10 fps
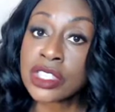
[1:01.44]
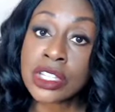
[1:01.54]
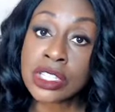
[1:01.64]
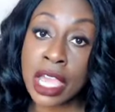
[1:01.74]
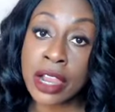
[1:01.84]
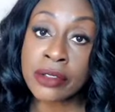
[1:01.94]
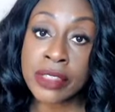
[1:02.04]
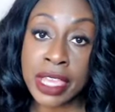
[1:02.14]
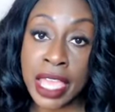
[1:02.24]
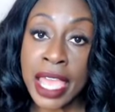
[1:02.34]
the desire
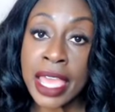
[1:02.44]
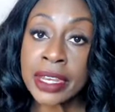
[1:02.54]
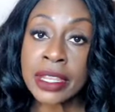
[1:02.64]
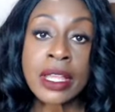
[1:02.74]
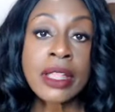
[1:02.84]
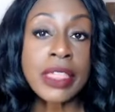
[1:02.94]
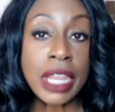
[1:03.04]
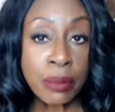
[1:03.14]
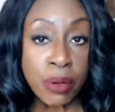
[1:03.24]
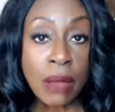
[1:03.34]
they had, that
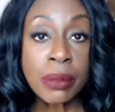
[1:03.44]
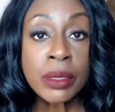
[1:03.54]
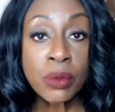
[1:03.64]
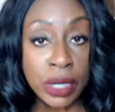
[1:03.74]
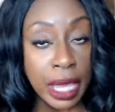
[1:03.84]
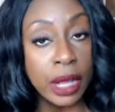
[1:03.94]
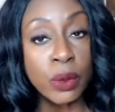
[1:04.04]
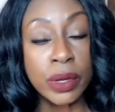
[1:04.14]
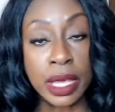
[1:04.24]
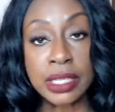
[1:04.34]
I probably would
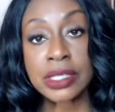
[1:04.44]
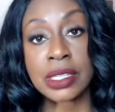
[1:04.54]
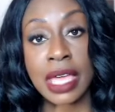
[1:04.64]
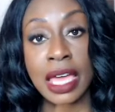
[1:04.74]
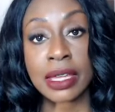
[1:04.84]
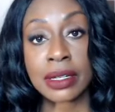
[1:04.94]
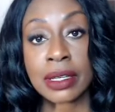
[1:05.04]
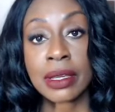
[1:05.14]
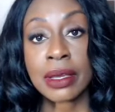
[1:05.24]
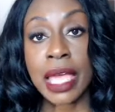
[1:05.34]
acquiesce to that
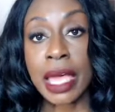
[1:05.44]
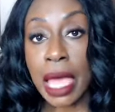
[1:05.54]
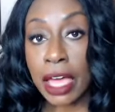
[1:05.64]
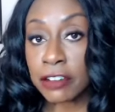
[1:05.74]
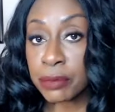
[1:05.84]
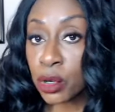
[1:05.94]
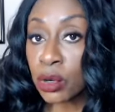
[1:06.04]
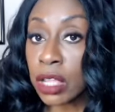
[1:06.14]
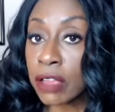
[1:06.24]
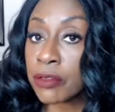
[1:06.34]
out of pure
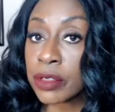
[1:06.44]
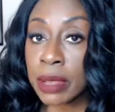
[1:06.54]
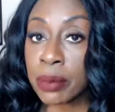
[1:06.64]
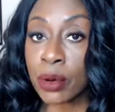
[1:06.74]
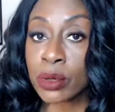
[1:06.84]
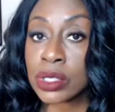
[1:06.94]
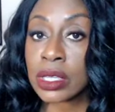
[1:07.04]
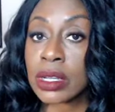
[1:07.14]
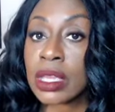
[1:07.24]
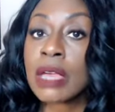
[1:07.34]
love for that
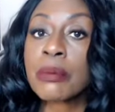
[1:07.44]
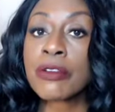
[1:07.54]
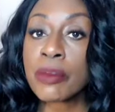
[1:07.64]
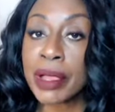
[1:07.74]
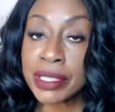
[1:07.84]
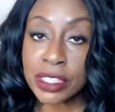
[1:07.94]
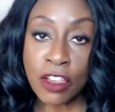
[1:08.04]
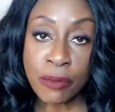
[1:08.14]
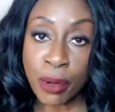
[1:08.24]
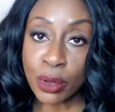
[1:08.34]
person. But for
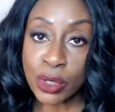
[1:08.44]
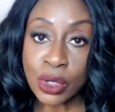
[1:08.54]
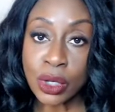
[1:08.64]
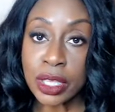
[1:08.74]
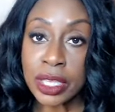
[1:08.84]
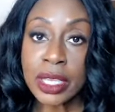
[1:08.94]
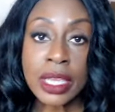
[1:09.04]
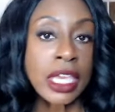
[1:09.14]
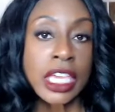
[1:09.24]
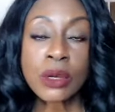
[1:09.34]
myself personally,
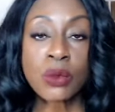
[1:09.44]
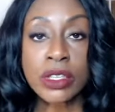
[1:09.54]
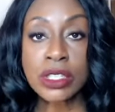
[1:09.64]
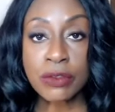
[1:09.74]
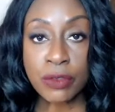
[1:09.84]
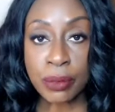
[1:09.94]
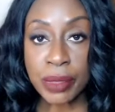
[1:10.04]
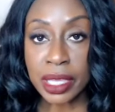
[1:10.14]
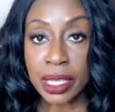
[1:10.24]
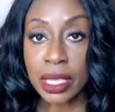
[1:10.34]
it wasn't for
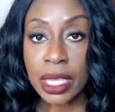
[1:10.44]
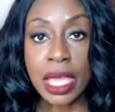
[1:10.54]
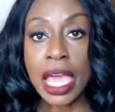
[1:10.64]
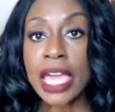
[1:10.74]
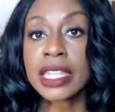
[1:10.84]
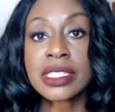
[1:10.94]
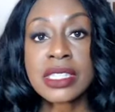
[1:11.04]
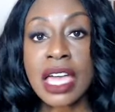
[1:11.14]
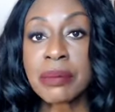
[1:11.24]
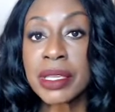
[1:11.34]
me. And it's
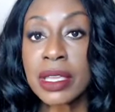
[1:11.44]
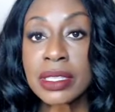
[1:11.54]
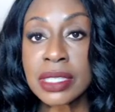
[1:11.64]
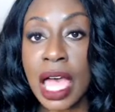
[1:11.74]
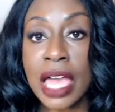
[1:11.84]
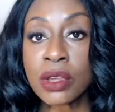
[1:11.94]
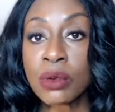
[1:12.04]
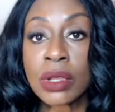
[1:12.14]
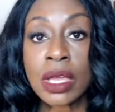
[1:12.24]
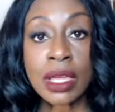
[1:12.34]
not because I
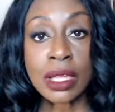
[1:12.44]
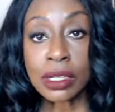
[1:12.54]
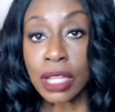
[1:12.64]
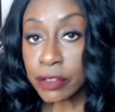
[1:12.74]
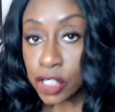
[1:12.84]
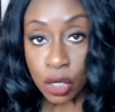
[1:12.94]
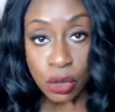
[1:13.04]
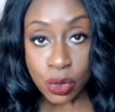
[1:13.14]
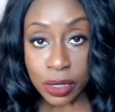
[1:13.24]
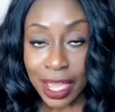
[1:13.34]
don't love
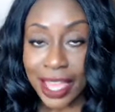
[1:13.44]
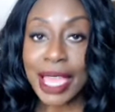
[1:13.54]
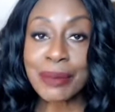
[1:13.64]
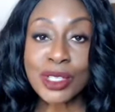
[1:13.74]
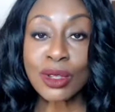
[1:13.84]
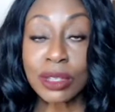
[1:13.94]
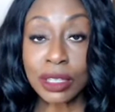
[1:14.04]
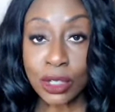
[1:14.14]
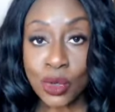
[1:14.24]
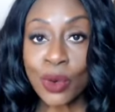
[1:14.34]
children, I absolutely
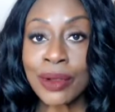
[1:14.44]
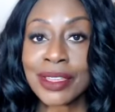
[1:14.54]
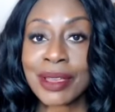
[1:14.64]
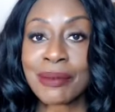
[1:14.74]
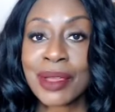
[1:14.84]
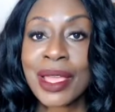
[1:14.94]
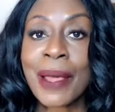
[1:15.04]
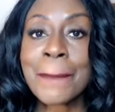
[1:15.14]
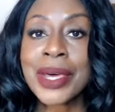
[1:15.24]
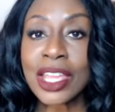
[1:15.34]
adore them,
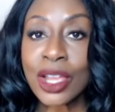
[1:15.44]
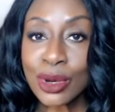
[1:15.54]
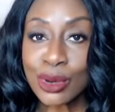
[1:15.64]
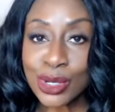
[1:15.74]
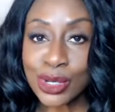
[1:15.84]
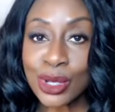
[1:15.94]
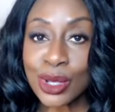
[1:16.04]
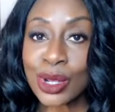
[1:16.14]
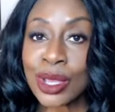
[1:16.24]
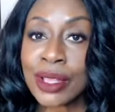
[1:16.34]
but I
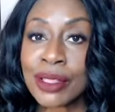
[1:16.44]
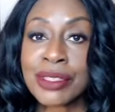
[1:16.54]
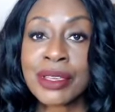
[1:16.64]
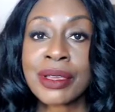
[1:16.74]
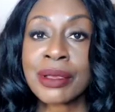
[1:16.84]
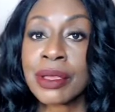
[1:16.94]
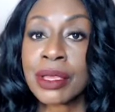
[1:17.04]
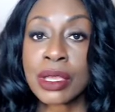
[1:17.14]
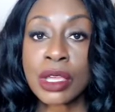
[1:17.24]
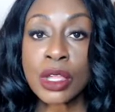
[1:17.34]
understood the
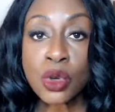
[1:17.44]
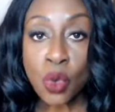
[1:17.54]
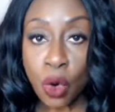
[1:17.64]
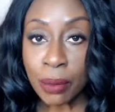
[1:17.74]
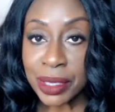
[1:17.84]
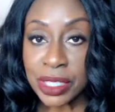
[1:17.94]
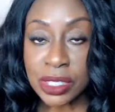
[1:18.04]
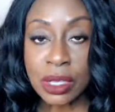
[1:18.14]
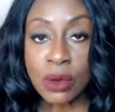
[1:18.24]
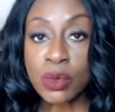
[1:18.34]

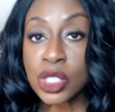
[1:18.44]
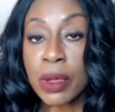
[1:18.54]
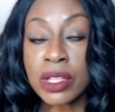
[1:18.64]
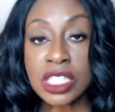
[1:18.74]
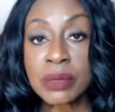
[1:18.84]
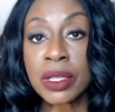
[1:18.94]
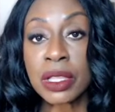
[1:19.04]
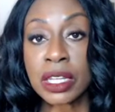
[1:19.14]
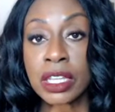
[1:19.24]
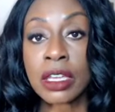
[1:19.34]
enormous
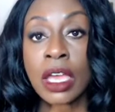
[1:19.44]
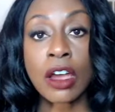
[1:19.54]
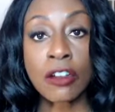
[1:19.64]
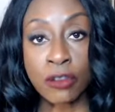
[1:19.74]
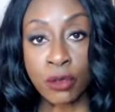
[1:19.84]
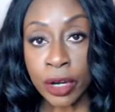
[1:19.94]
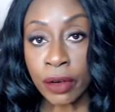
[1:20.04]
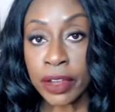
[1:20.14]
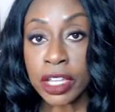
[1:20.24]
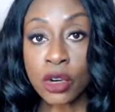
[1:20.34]
responsibility of
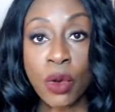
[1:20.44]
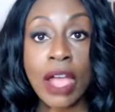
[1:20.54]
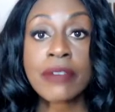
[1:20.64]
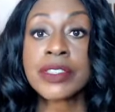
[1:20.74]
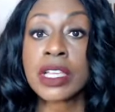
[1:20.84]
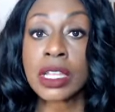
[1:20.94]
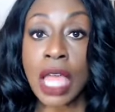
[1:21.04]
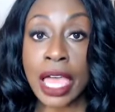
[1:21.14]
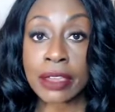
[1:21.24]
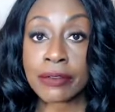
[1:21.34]
rearing and crafting a
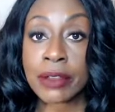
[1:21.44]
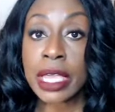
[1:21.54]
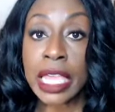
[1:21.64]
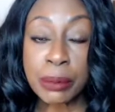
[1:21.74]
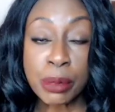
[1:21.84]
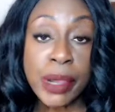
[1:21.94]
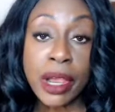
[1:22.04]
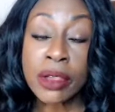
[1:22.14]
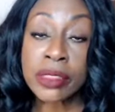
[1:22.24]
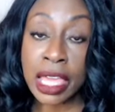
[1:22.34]
life and
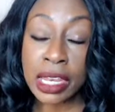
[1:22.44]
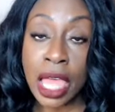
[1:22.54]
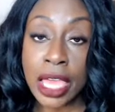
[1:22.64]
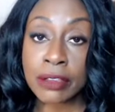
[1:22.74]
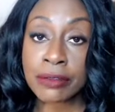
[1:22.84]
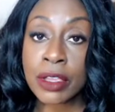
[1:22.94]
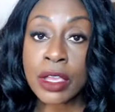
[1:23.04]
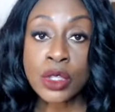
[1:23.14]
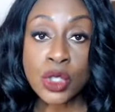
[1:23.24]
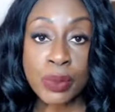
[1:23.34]
preparing that life
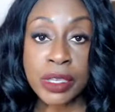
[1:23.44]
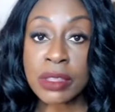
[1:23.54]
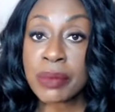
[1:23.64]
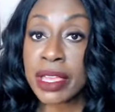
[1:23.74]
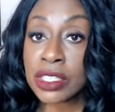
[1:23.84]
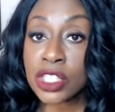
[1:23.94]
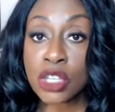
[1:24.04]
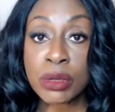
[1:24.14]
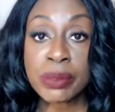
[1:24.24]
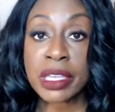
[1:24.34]
to be the best
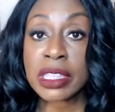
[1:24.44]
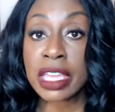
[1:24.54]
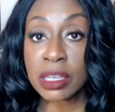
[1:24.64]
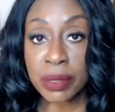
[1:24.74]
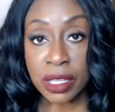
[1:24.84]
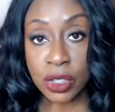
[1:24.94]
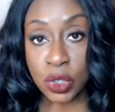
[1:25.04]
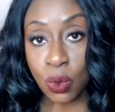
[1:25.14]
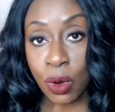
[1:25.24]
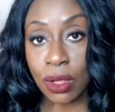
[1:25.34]
human being they could be in this
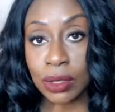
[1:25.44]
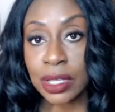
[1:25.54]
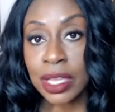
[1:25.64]
world.